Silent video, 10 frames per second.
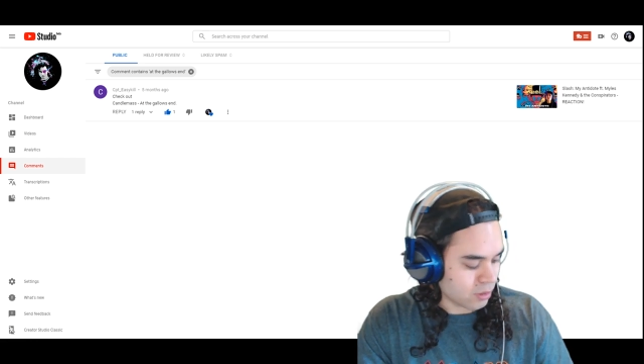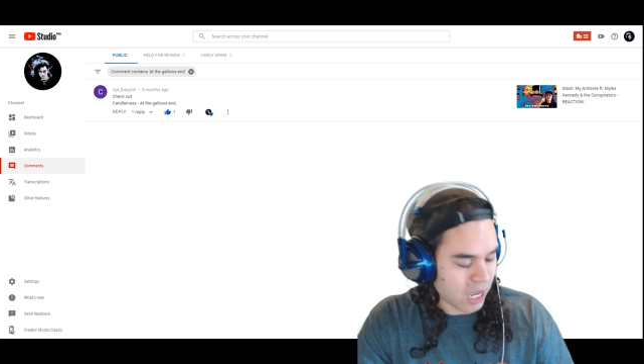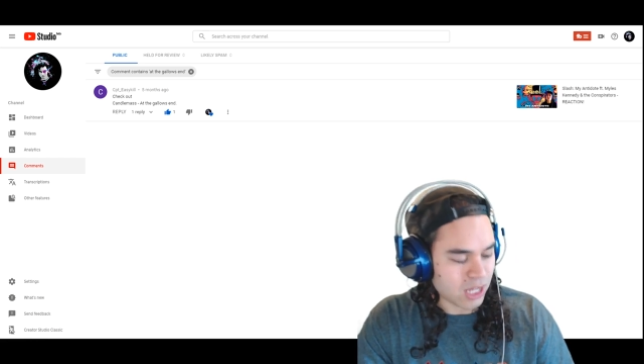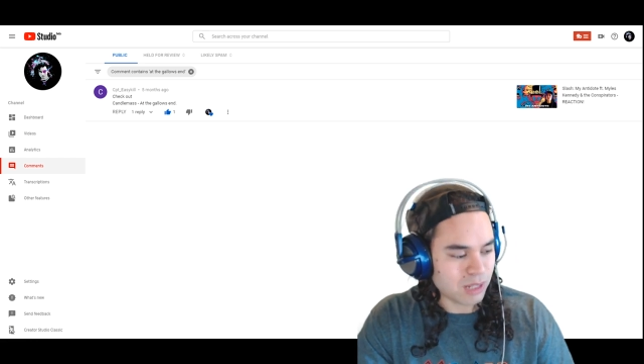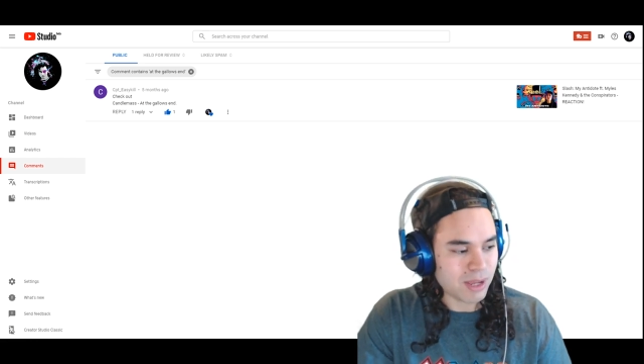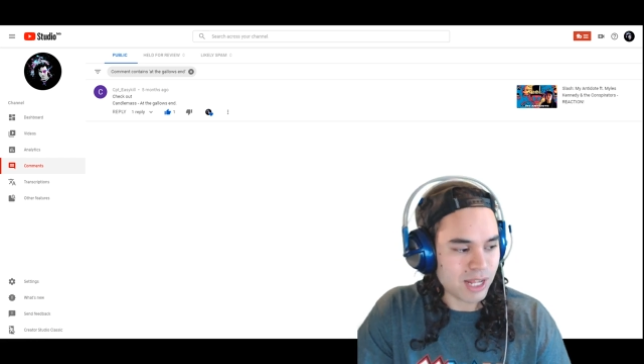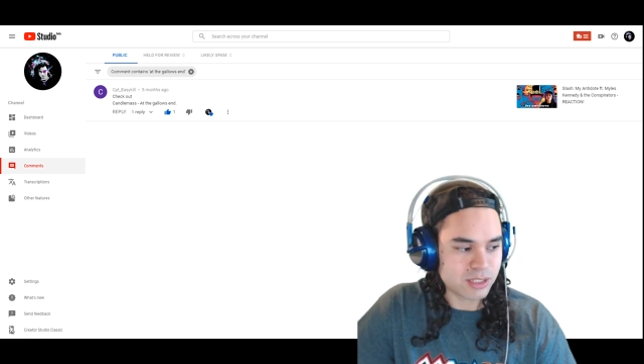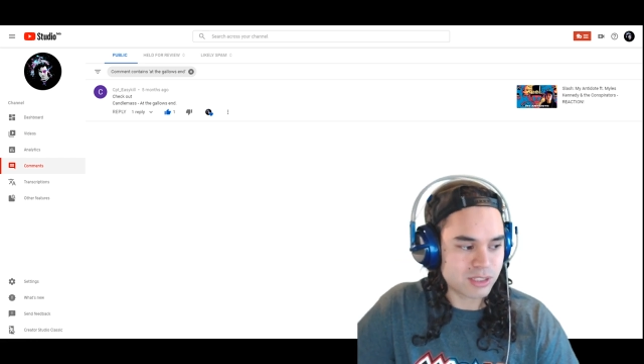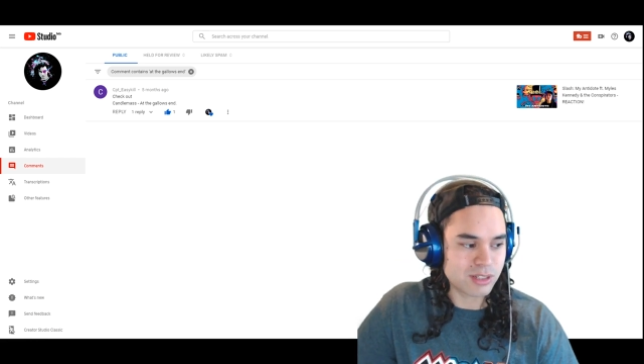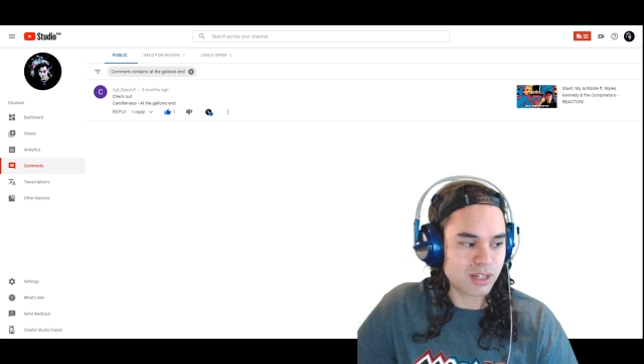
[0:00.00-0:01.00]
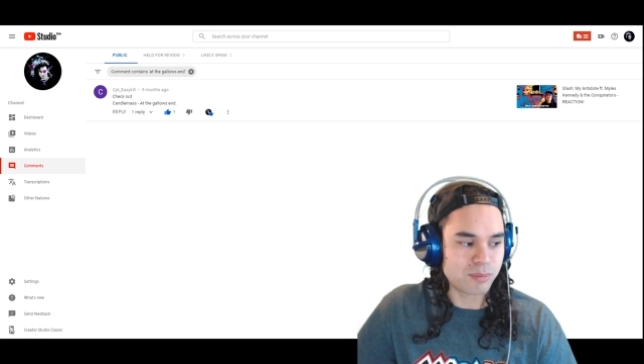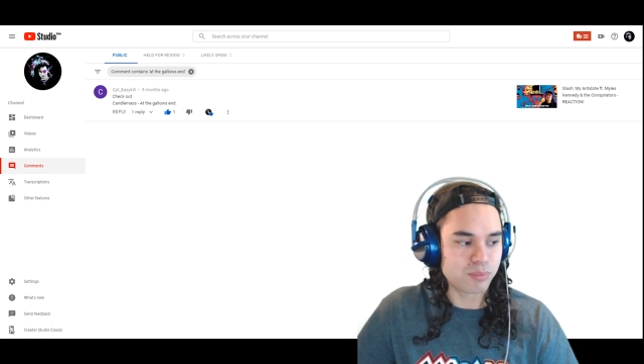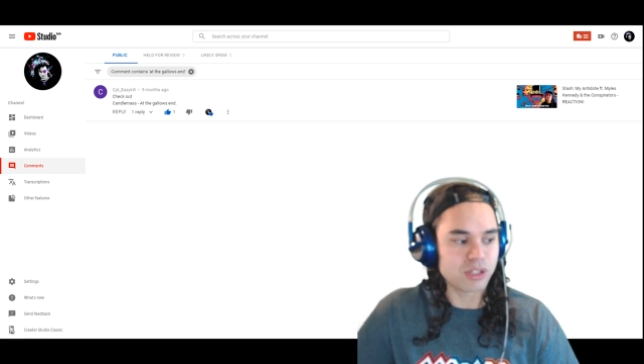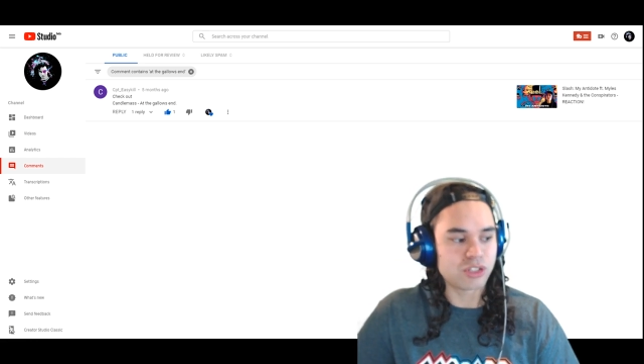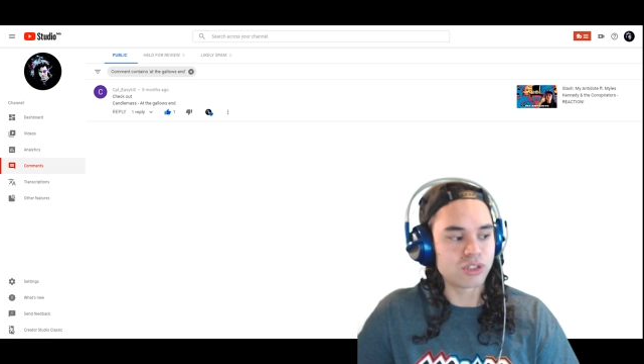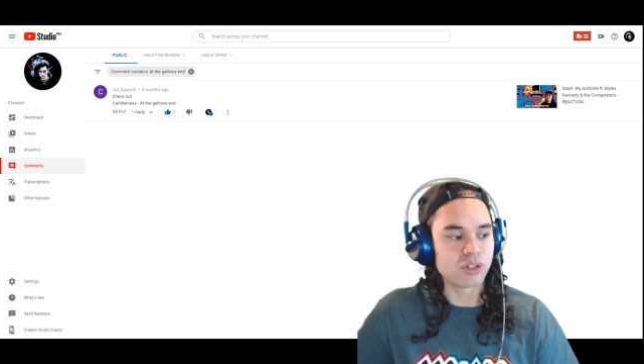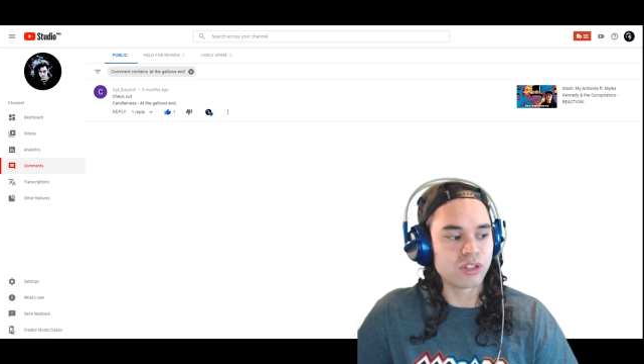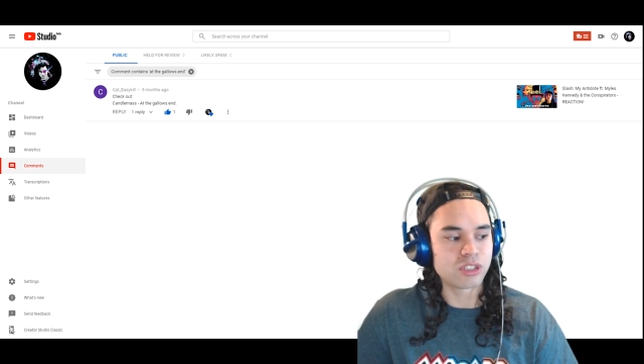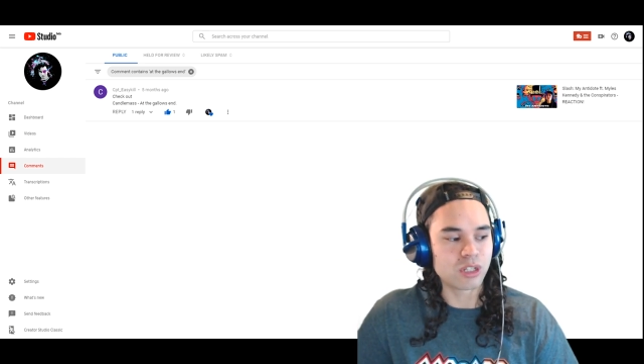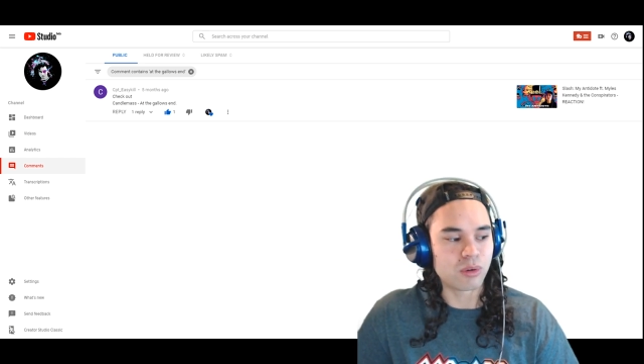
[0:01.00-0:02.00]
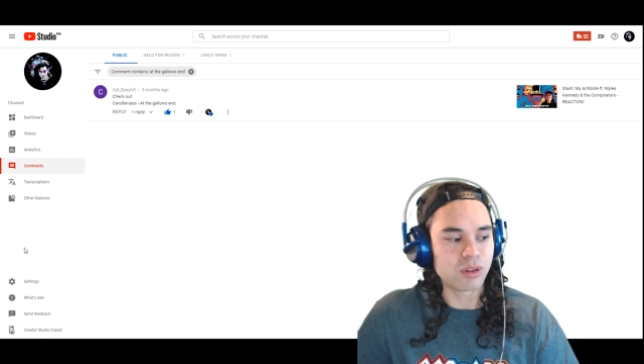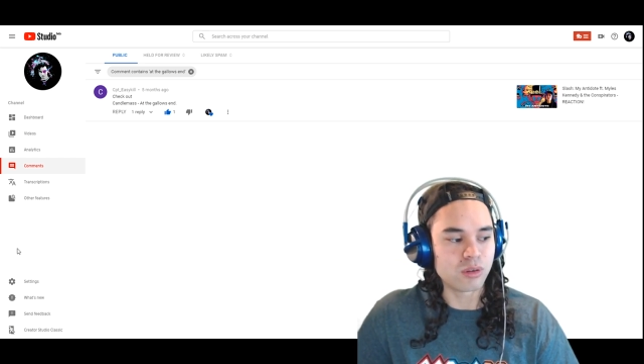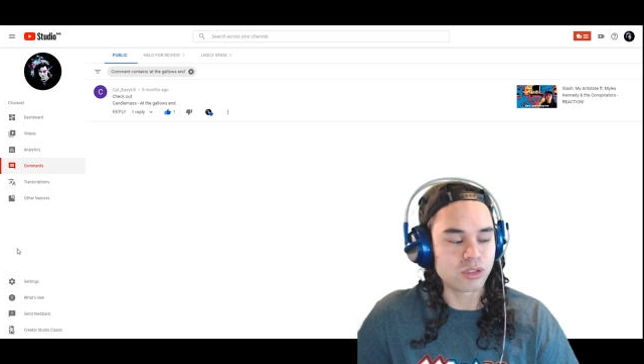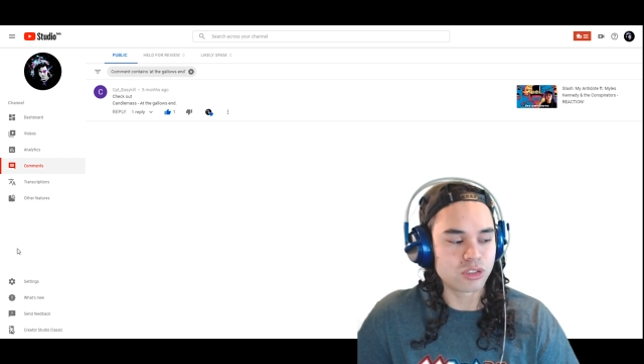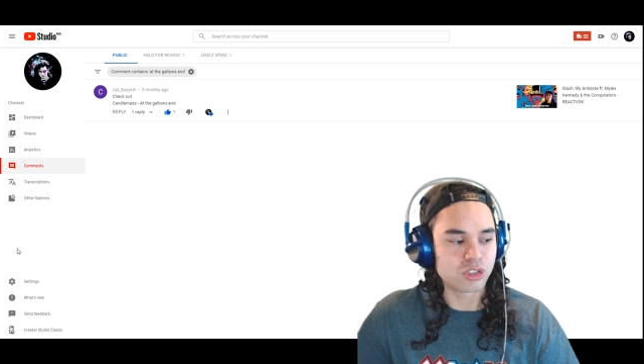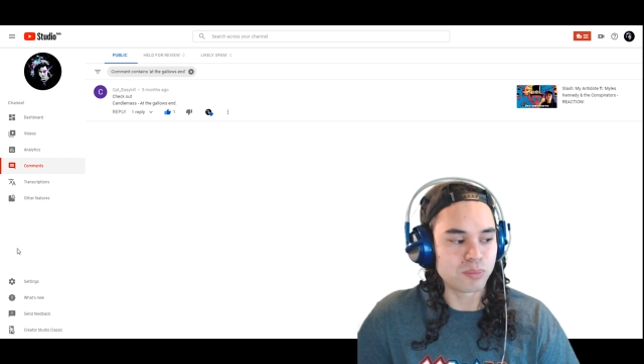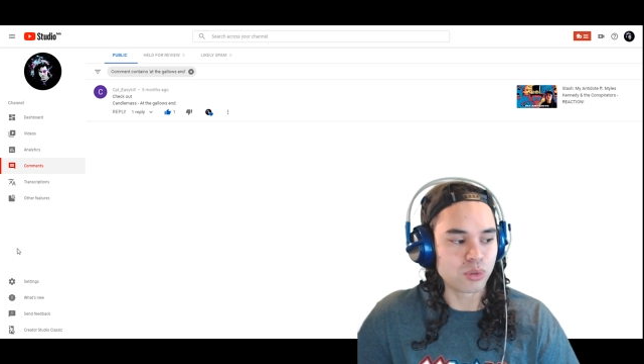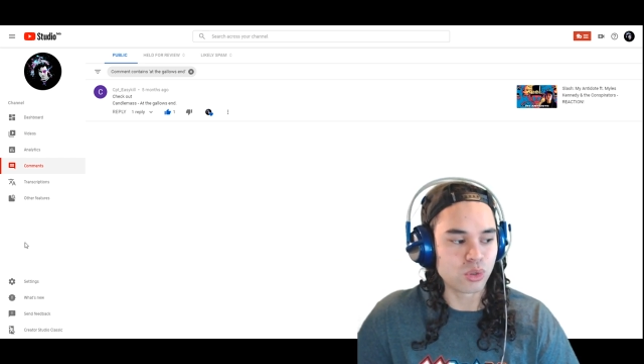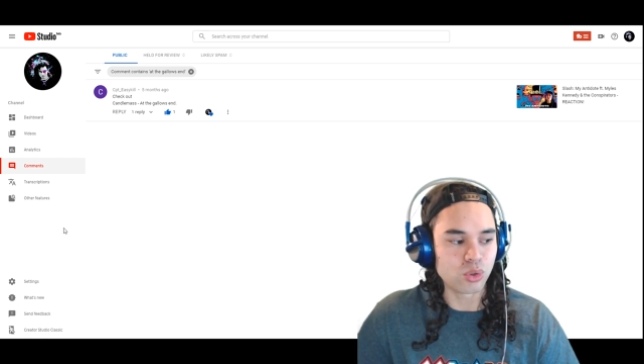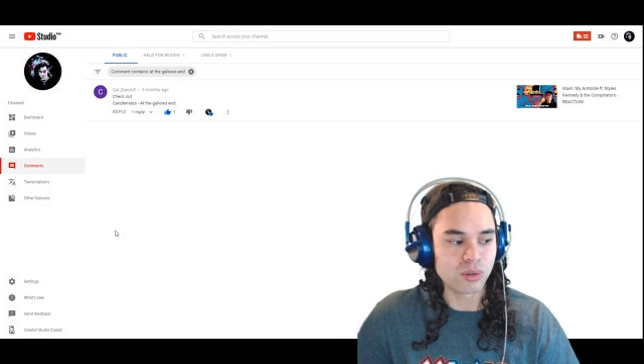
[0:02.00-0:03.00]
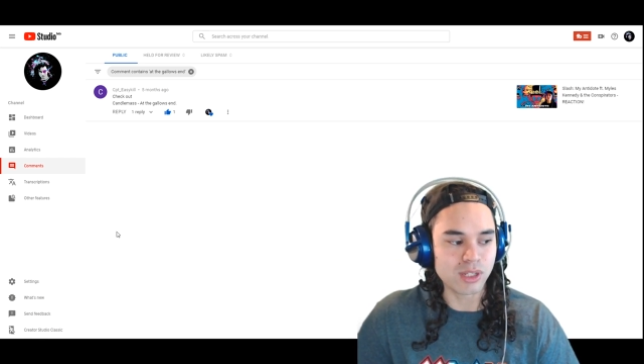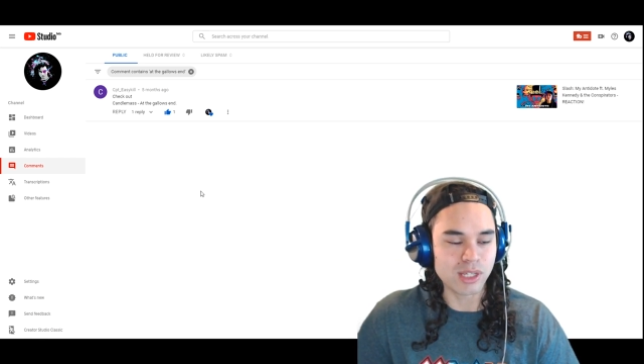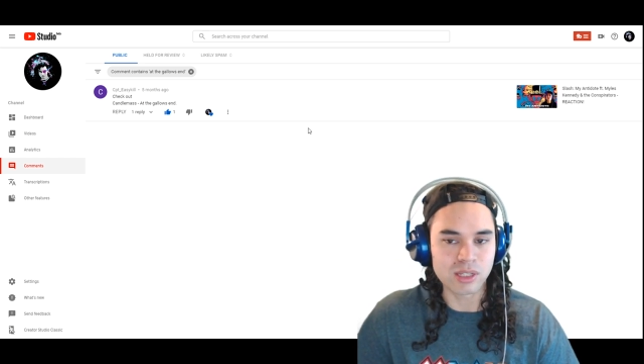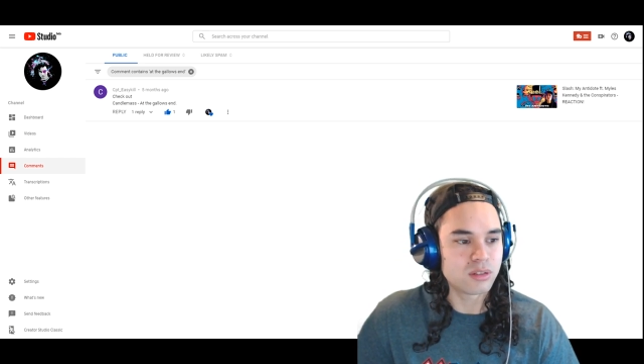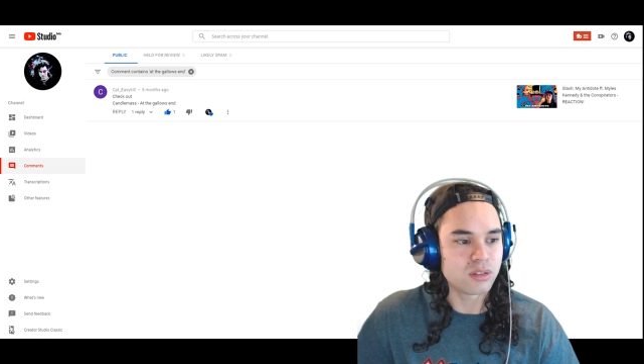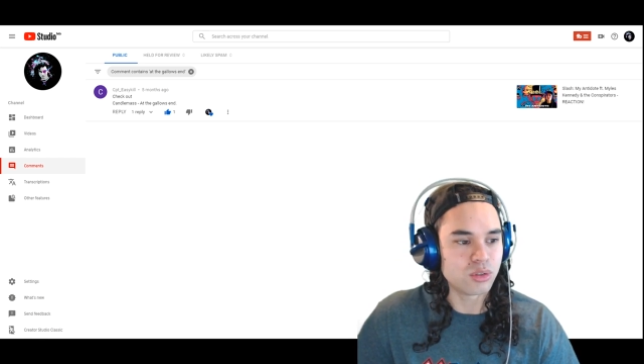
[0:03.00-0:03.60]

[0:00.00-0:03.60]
Candlemass, I'm pretty sure, is like one of those super early